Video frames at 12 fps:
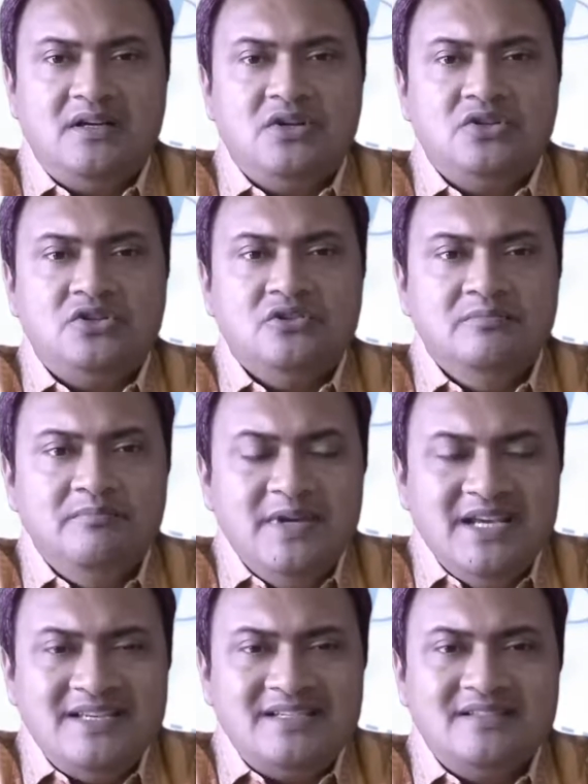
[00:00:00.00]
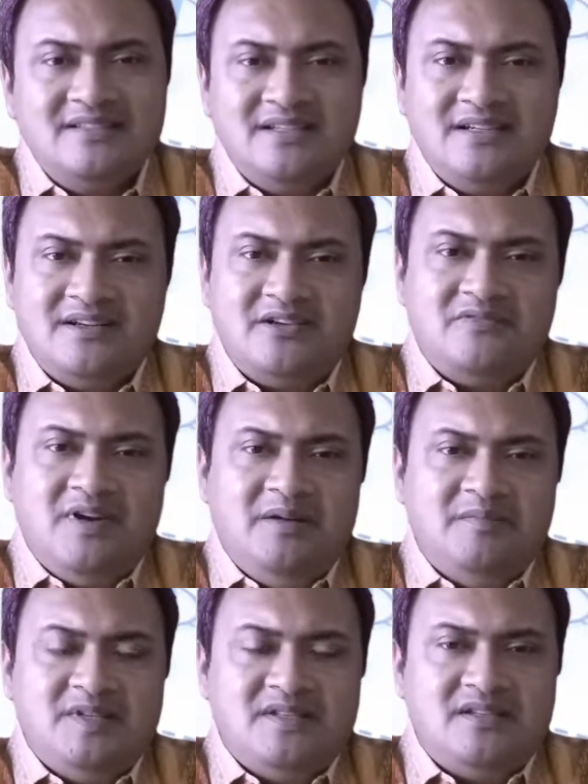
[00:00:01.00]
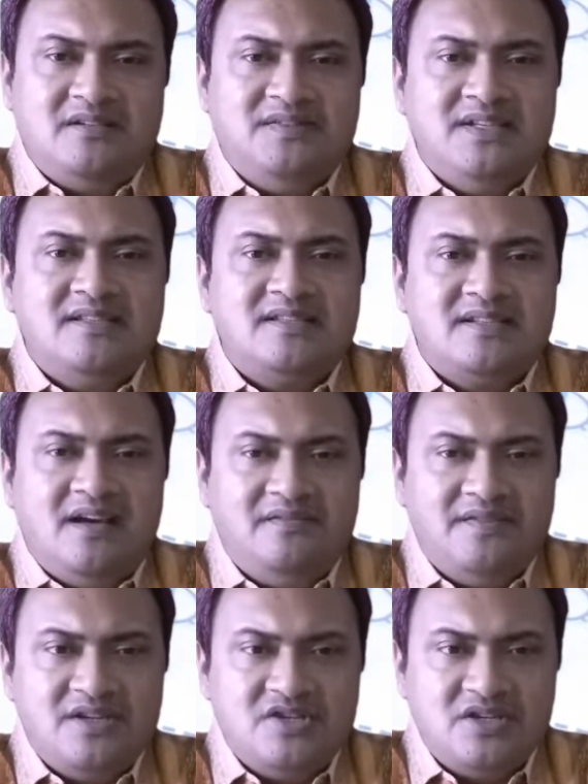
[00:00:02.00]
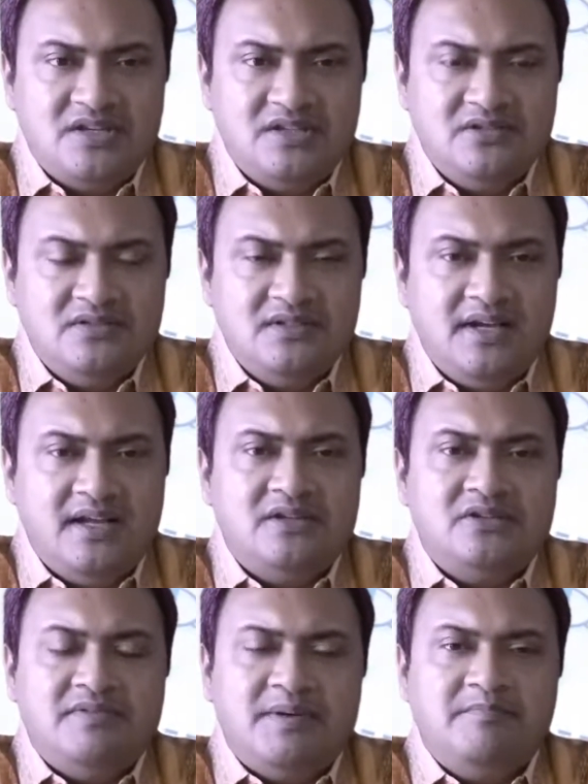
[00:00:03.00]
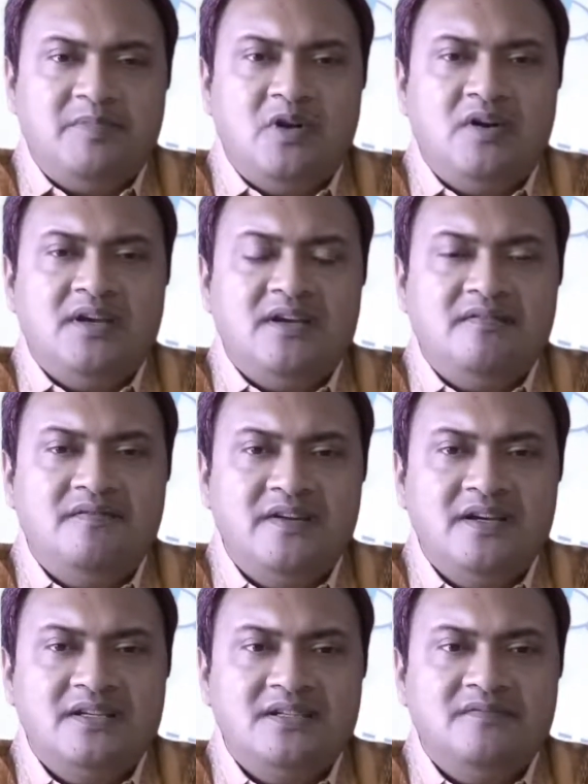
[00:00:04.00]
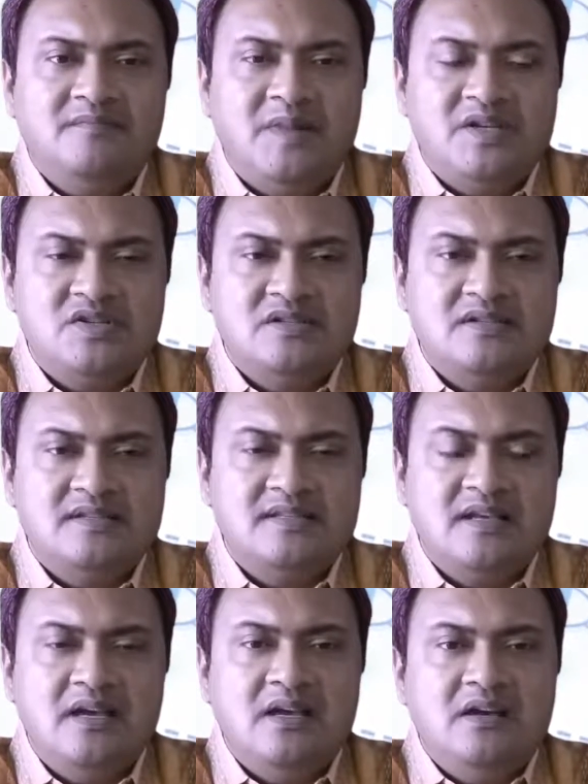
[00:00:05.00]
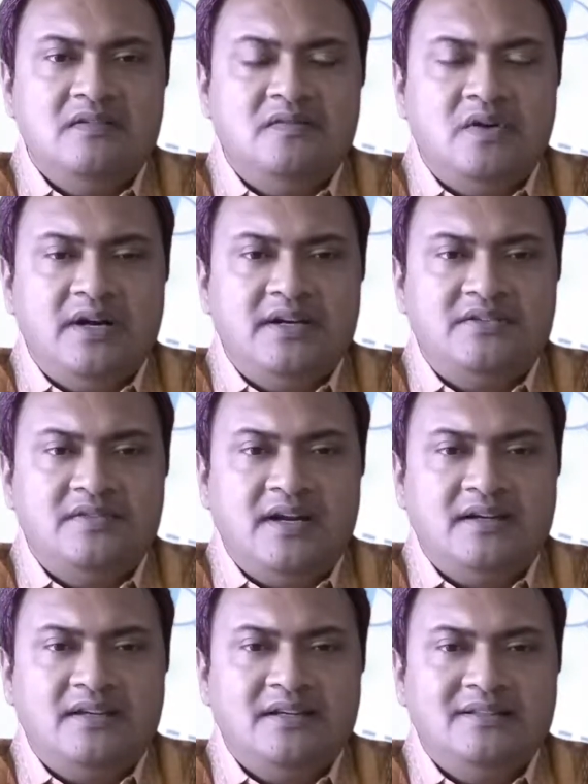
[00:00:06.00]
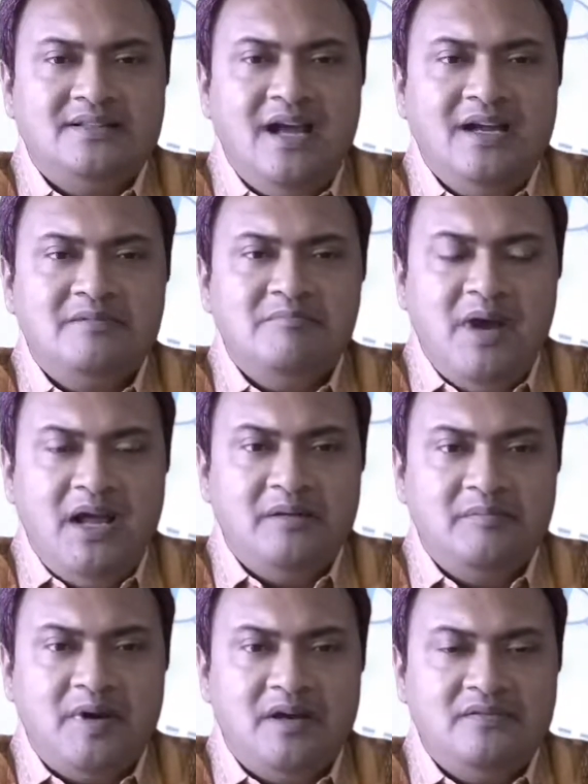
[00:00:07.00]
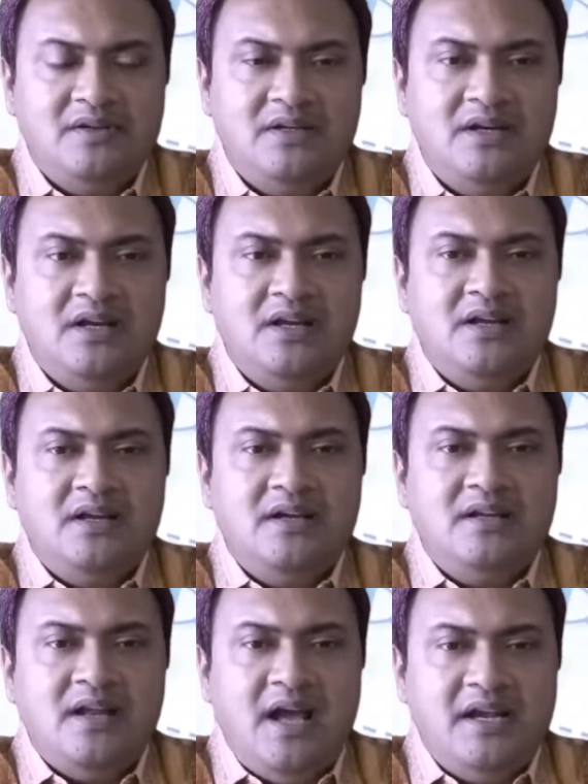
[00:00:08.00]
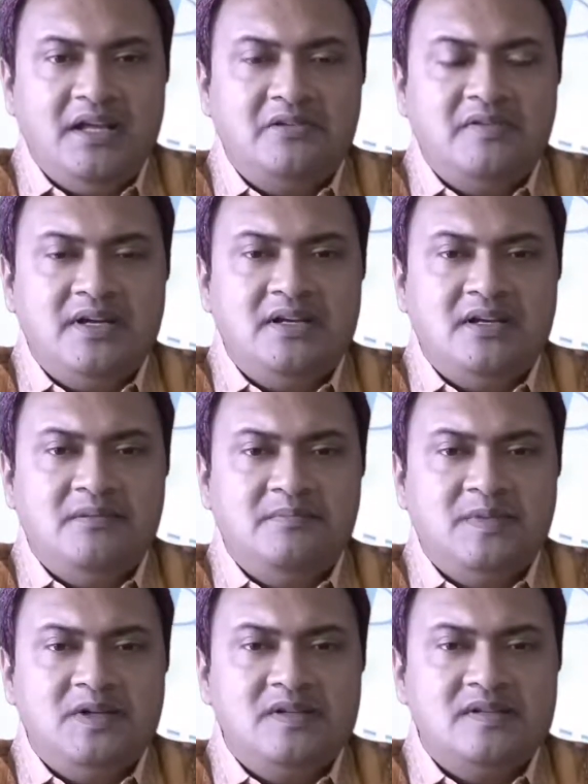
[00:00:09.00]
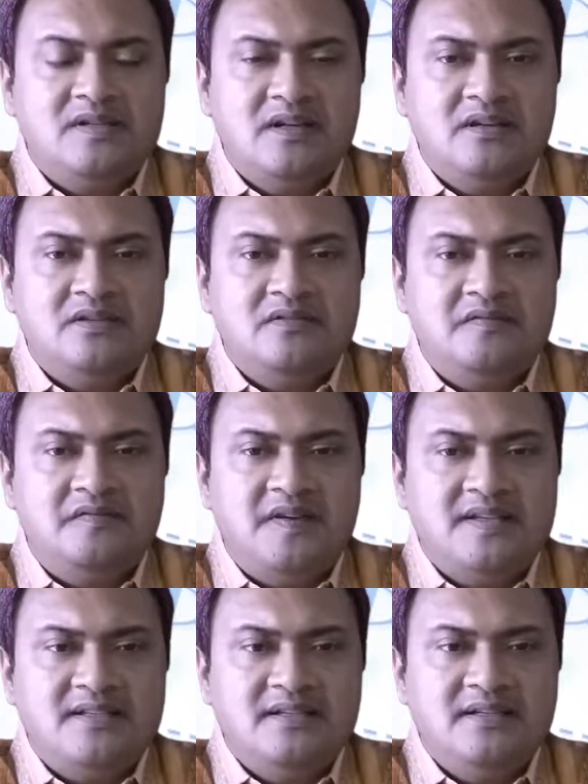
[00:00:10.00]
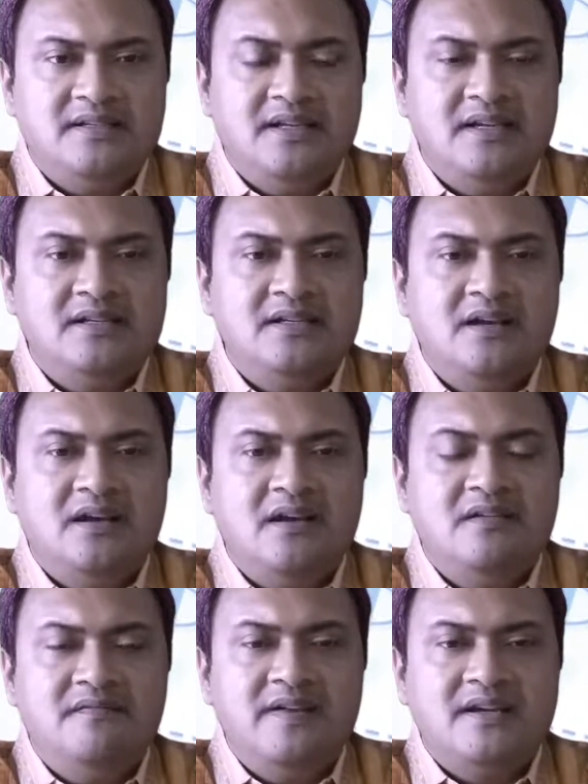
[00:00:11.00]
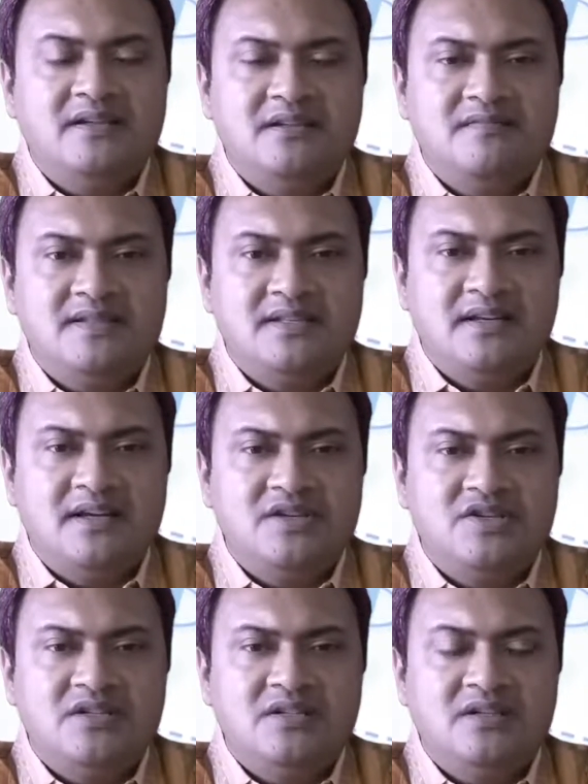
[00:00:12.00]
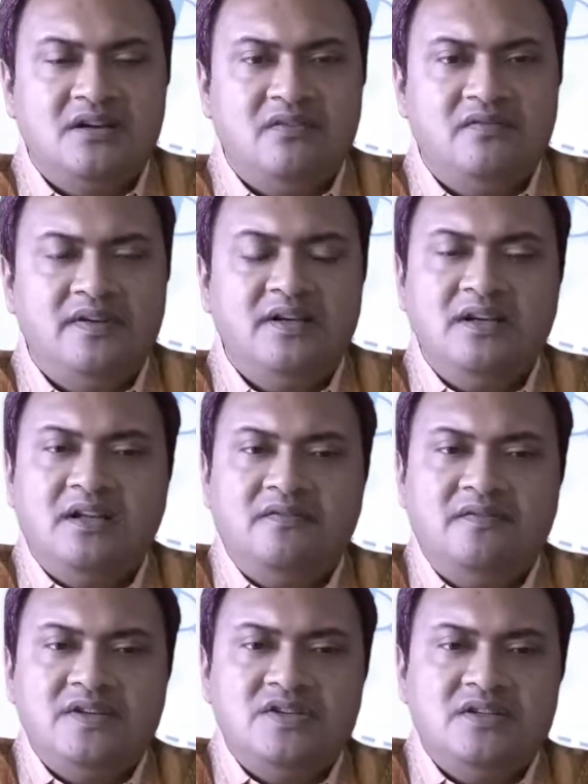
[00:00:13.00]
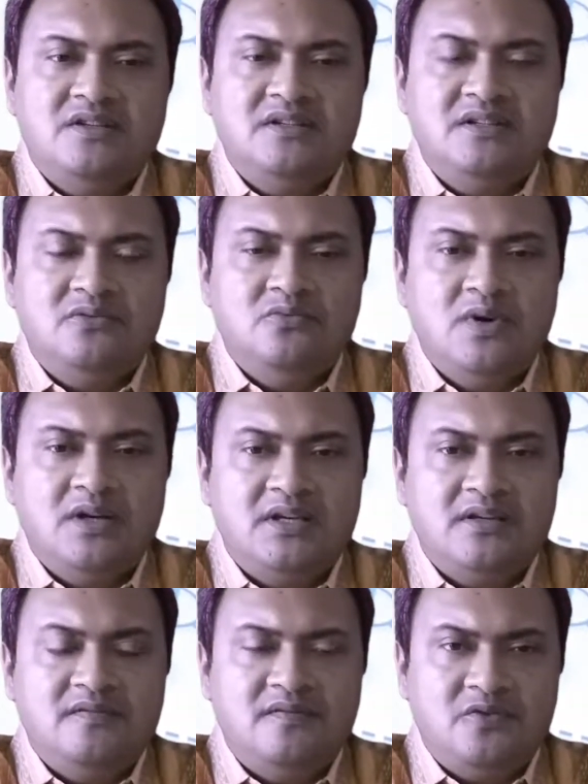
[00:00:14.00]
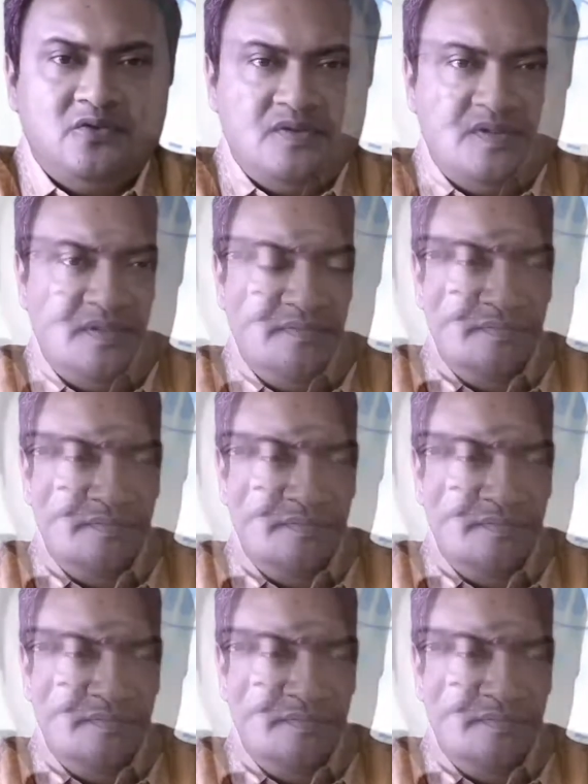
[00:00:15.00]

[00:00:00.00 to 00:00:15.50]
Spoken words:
to meet the requirements of the staffing schedule and to employ effective measures for attracting that manpower in adequate numbers to facilitate effective selection of an efficient working force.